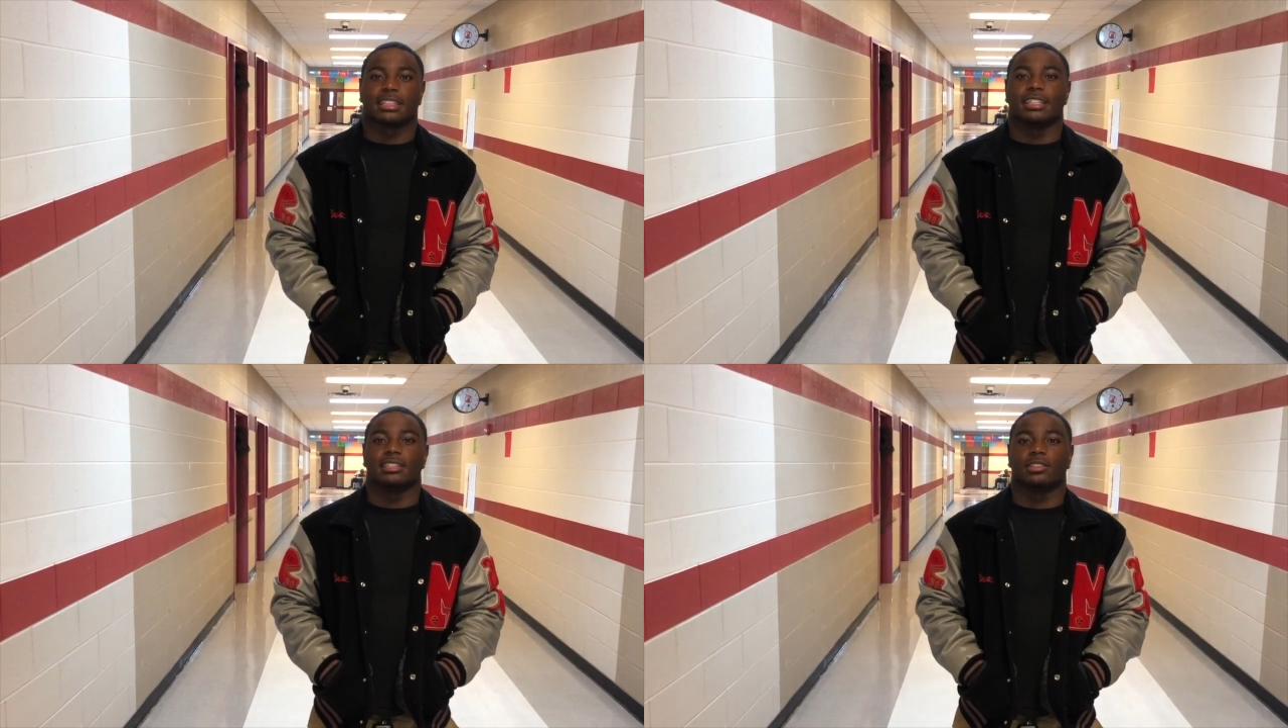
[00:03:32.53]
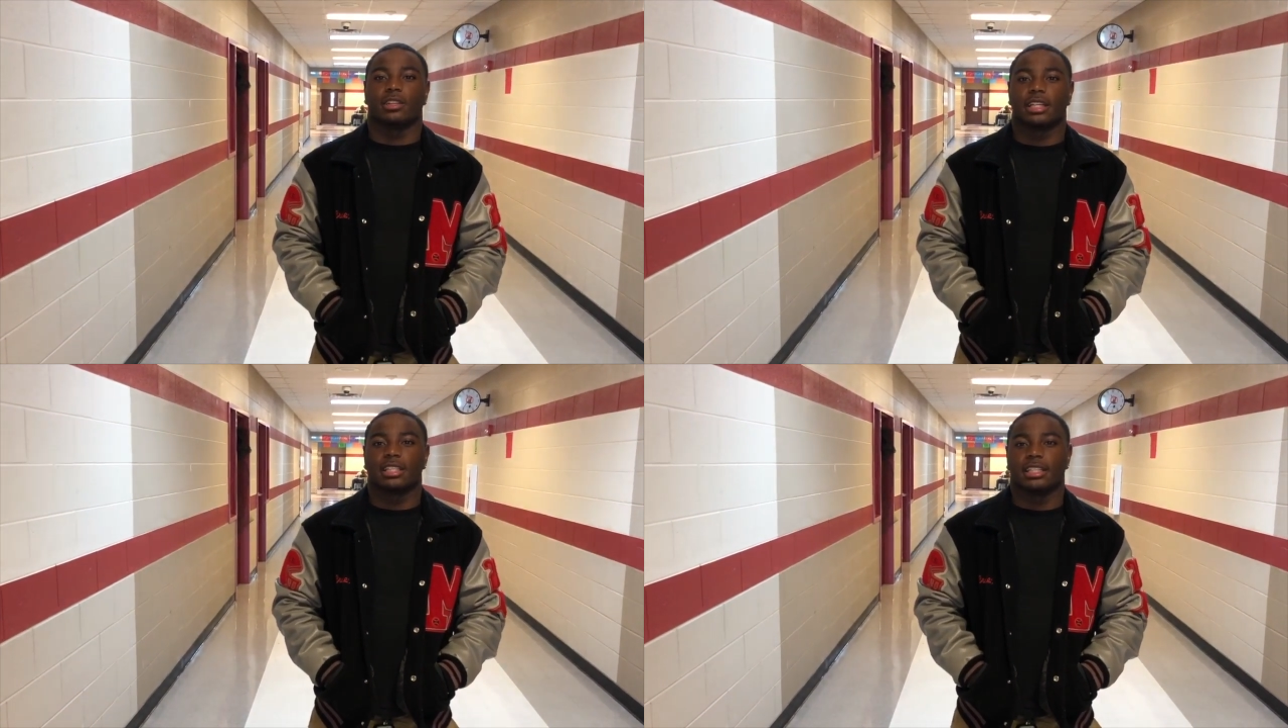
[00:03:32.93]
is
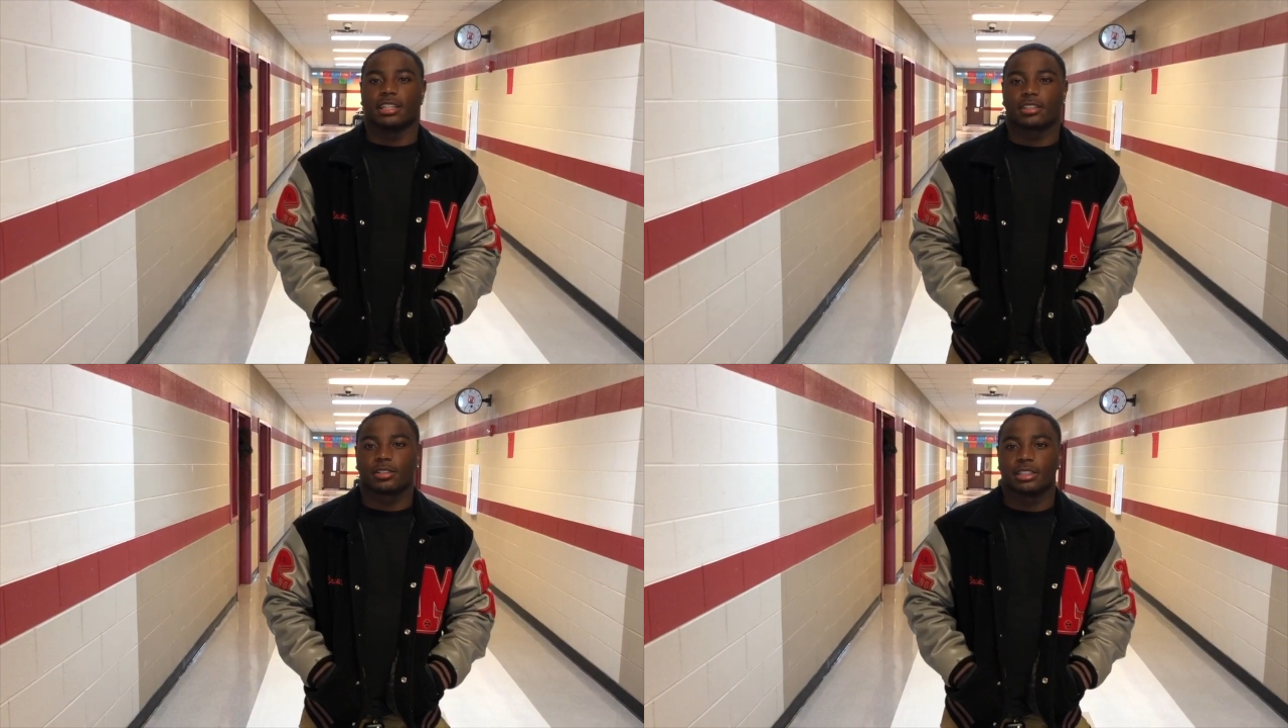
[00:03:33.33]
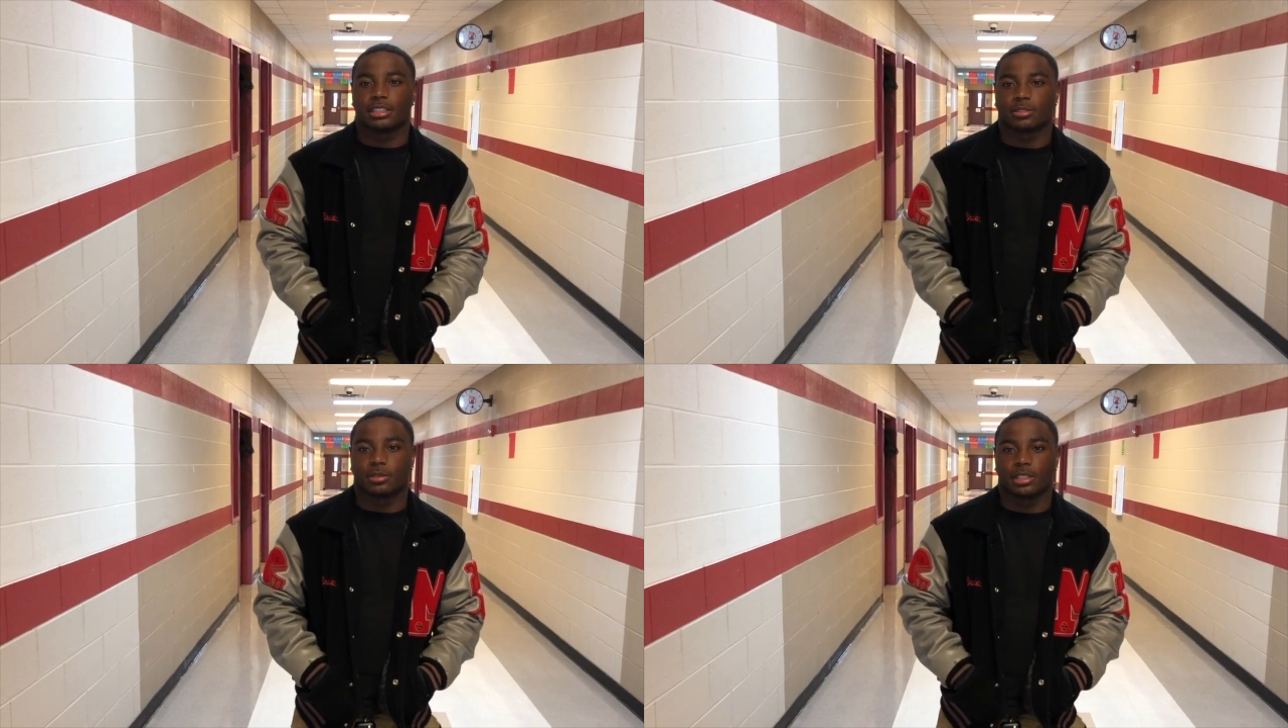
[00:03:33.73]
greatly
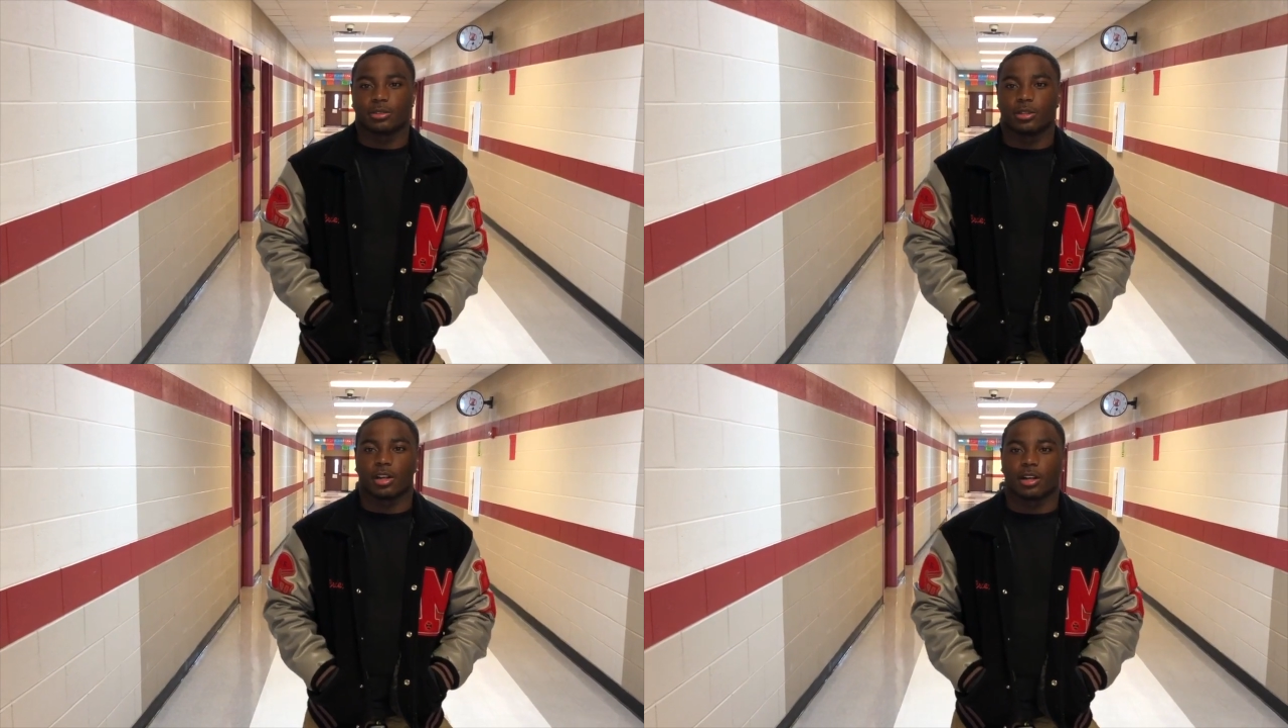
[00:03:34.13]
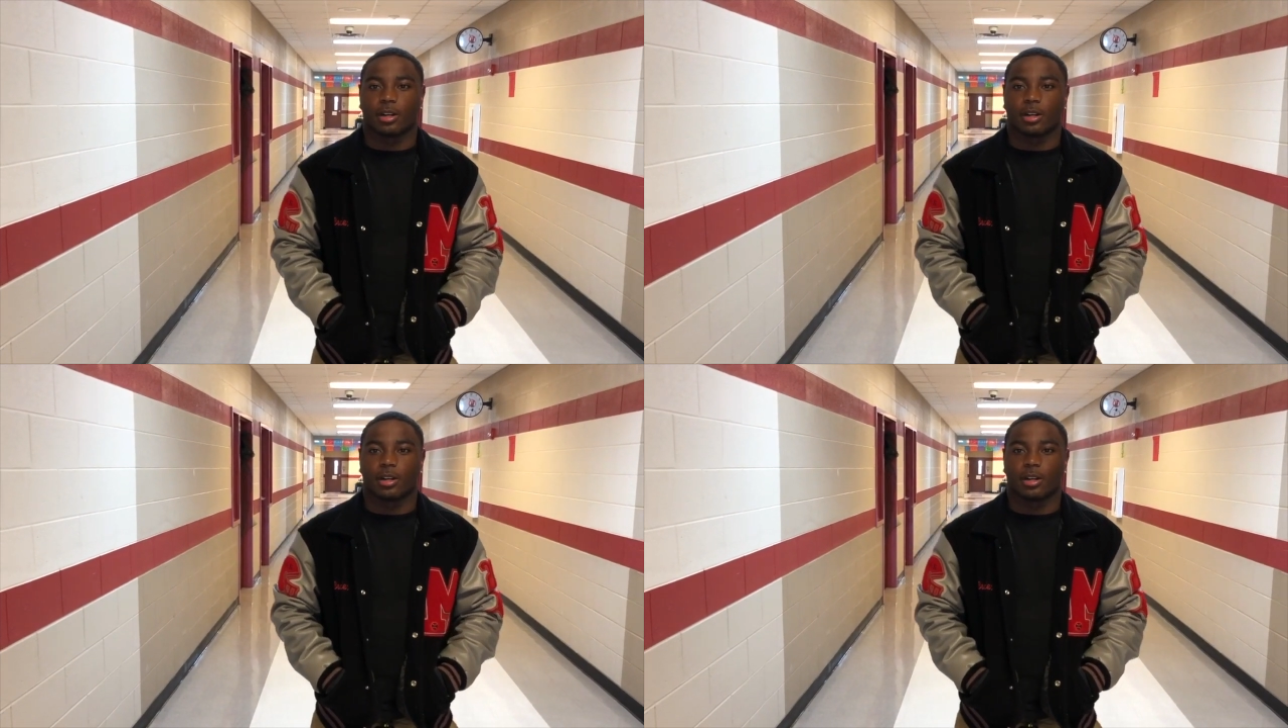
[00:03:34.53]
increased when you are